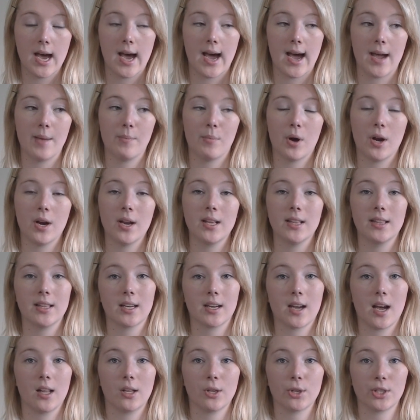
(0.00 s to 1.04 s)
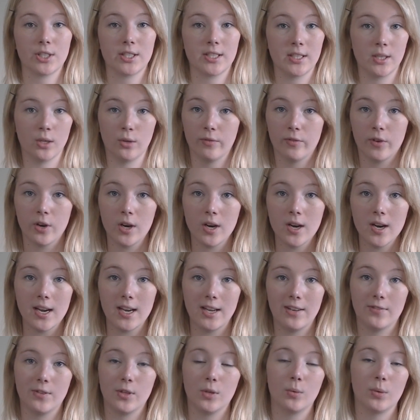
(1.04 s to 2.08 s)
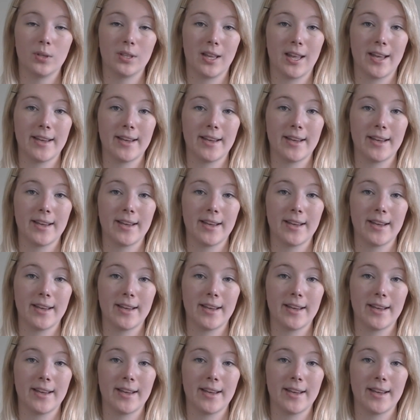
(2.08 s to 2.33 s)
I bought it in the color silver. If you would